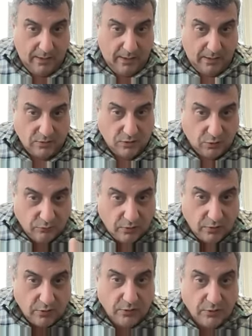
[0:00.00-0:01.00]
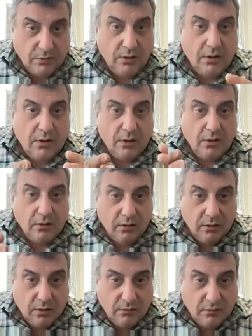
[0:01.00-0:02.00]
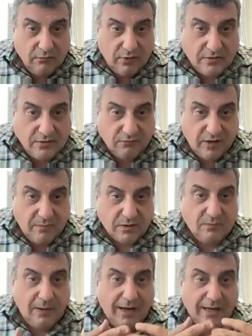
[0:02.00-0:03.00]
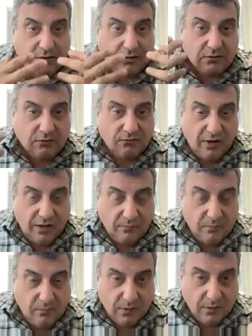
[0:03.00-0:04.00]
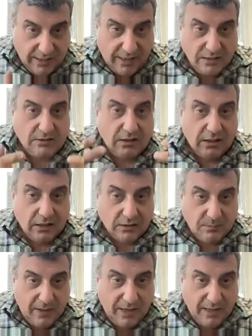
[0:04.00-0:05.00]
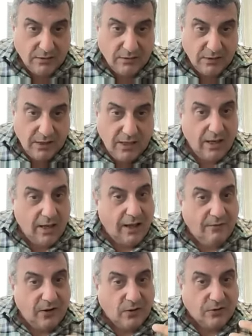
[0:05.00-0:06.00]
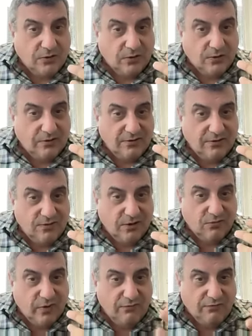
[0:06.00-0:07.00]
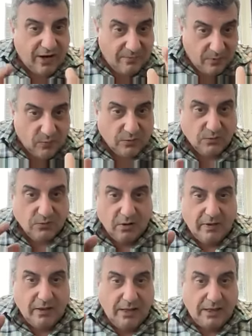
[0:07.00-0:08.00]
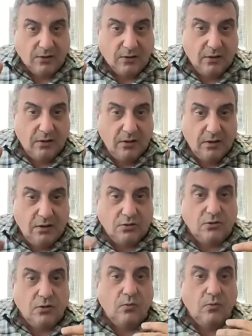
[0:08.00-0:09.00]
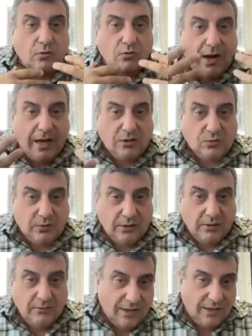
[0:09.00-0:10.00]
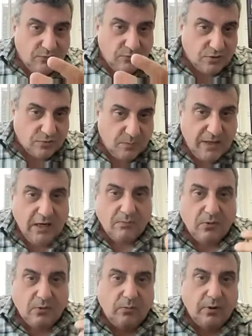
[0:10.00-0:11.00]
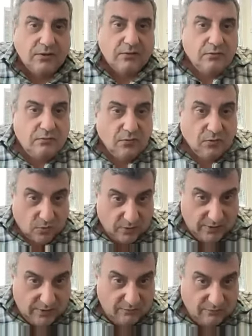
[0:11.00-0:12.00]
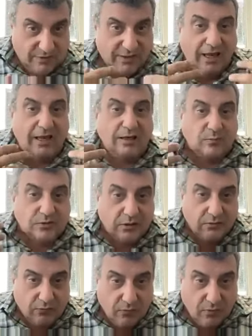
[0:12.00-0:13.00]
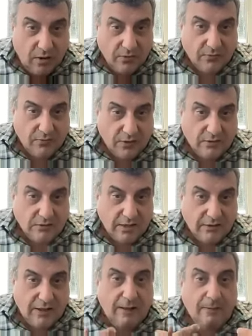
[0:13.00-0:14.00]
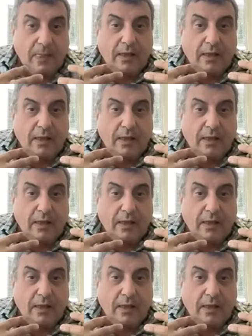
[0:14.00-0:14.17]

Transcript: And children learn as a frame expands, as a frame extends, it expands. And they also learn that you can reframe it, which we'll talk about later. So gradually, not through just Peekaboo, but through early infant games and through other things like that,